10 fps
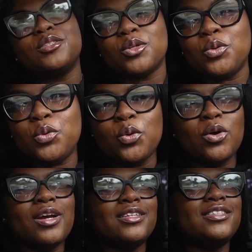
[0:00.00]
school,
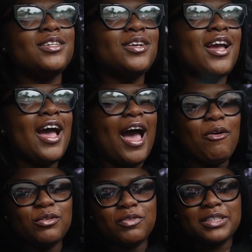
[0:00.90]
and I
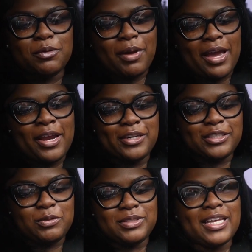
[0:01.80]
was fixing my hair.
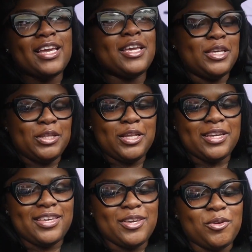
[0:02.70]
She was like, "You look
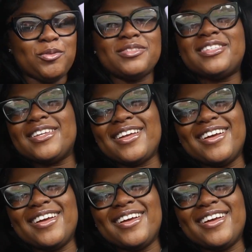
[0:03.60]
cute."